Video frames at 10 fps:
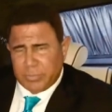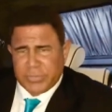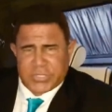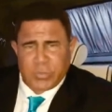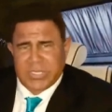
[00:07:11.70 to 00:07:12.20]
Yeah,
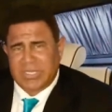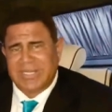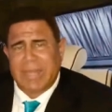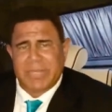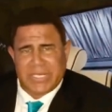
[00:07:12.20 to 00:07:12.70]
alkaline water, of
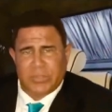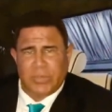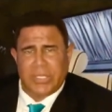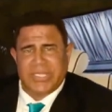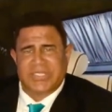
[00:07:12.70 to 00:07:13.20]
course. Lemon
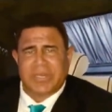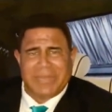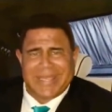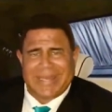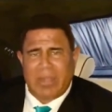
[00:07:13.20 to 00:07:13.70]
into it. It's going
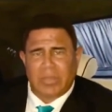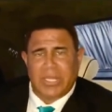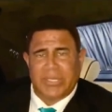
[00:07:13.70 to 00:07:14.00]
to make it